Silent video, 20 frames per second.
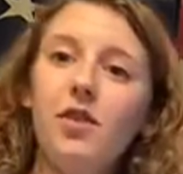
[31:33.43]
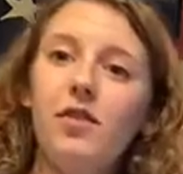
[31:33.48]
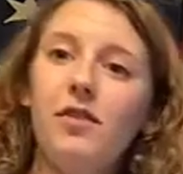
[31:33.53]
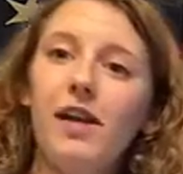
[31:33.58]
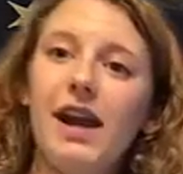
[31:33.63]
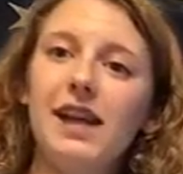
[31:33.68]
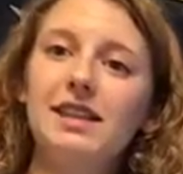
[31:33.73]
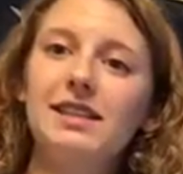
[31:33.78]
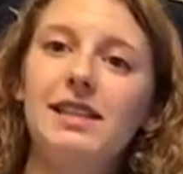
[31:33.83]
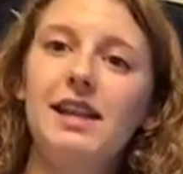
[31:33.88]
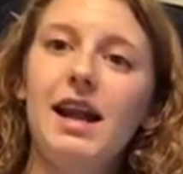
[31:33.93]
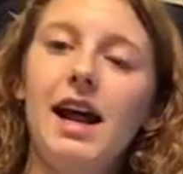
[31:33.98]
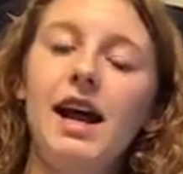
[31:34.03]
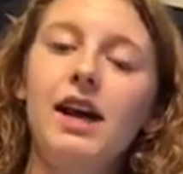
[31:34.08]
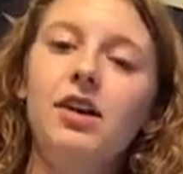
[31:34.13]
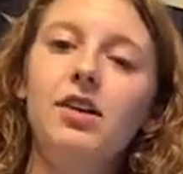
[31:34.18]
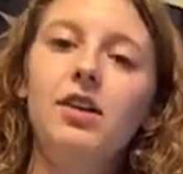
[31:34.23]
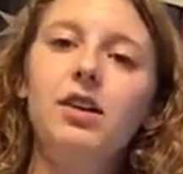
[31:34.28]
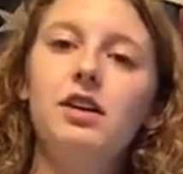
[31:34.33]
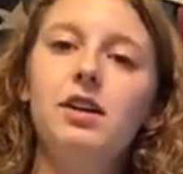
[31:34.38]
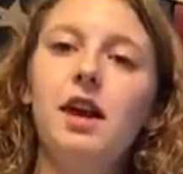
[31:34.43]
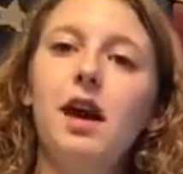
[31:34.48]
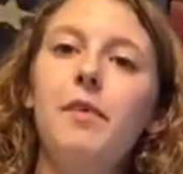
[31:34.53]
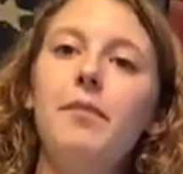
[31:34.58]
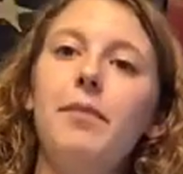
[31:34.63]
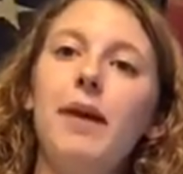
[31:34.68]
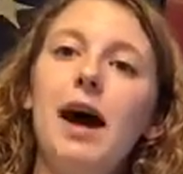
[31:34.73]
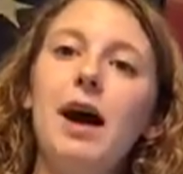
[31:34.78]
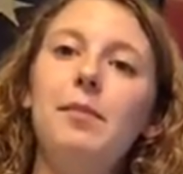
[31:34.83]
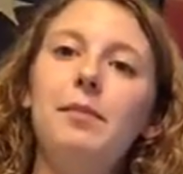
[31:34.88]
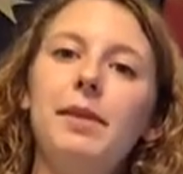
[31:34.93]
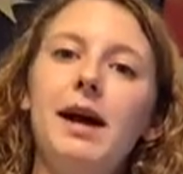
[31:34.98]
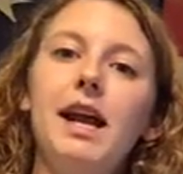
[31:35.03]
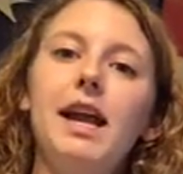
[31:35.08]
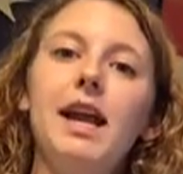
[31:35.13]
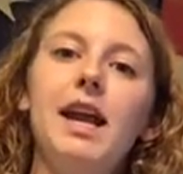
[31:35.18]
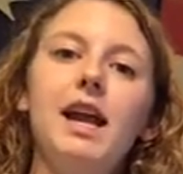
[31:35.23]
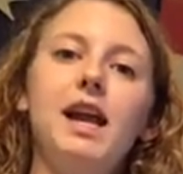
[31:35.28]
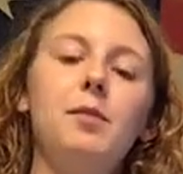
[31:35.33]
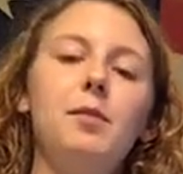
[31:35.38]
facts that I learned about my
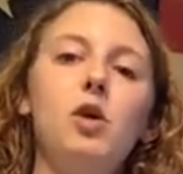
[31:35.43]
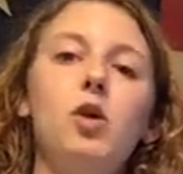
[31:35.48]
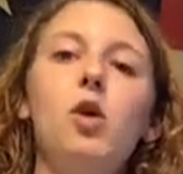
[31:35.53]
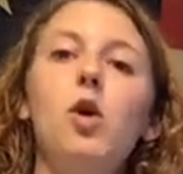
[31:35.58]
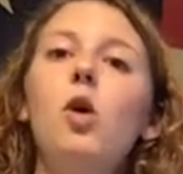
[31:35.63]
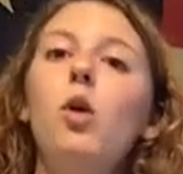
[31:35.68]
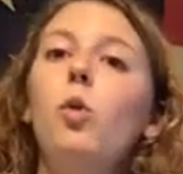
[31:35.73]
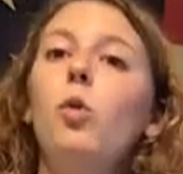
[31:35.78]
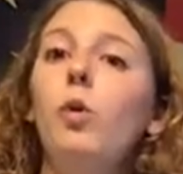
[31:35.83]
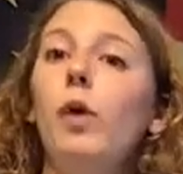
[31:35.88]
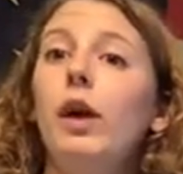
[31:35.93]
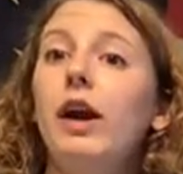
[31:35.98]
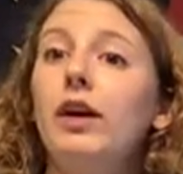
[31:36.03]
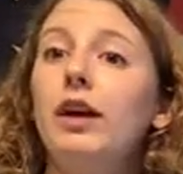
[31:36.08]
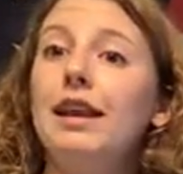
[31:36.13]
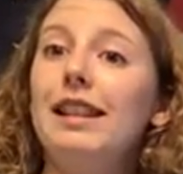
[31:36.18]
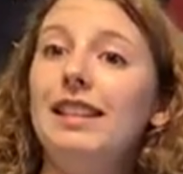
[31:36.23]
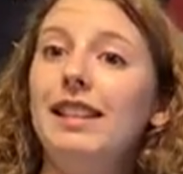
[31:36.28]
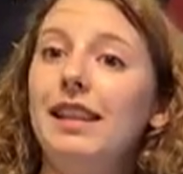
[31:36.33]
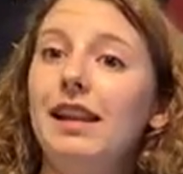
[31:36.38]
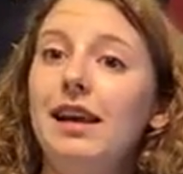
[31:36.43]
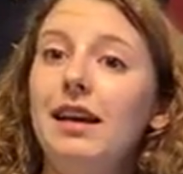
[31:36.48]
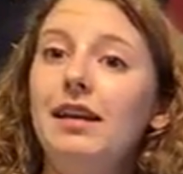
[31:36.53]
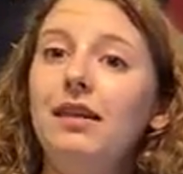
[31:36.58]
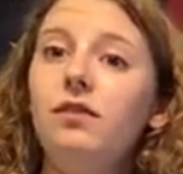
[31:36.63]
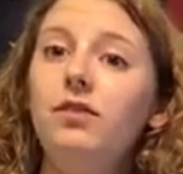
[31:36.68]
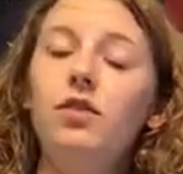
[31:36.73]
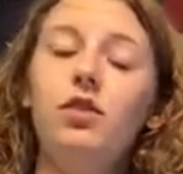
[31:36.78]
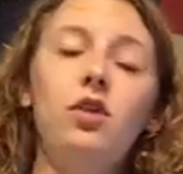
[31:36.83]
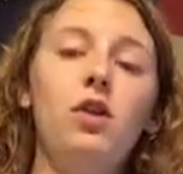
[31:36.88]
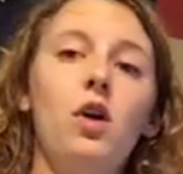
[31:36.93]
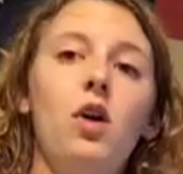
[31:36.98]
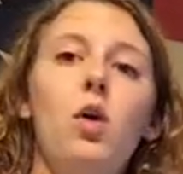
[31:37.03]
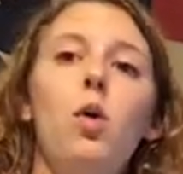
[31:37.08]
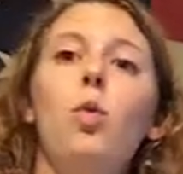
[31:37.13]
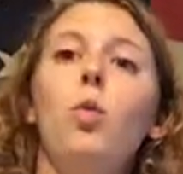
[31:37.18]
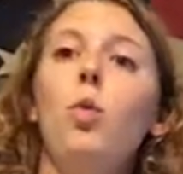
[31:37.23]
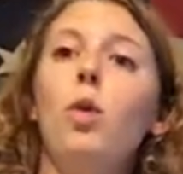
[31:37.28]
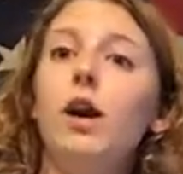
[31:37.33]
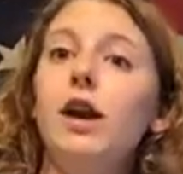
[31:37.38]
animal, where it lives,
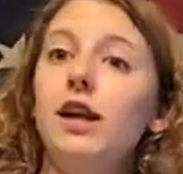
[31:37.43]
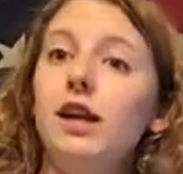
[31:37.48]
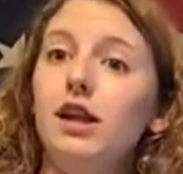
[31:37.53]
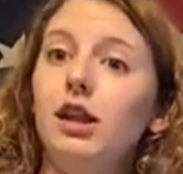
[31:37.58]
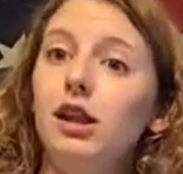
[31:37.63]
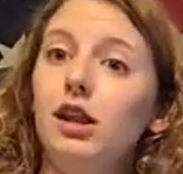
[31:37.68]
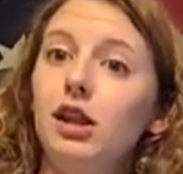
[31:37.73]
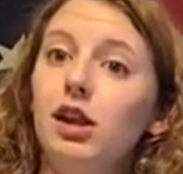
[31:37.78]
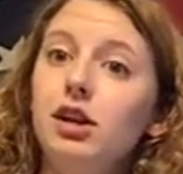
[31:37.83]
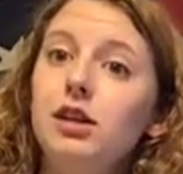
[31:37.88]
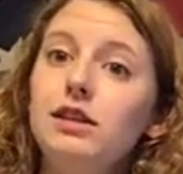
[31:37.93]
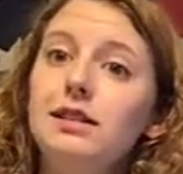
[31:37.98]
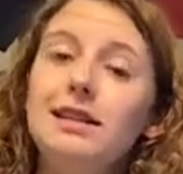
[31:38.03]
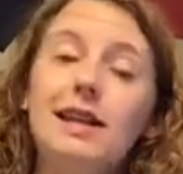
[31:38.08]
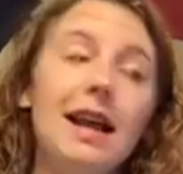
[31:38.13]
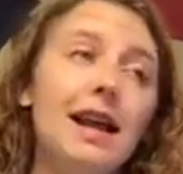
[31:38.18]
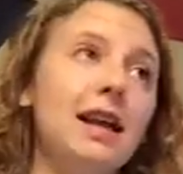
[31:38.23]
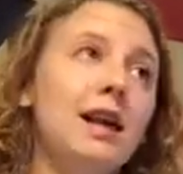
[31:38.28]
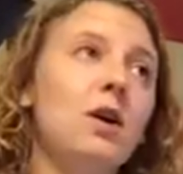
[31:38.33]
what it looks like,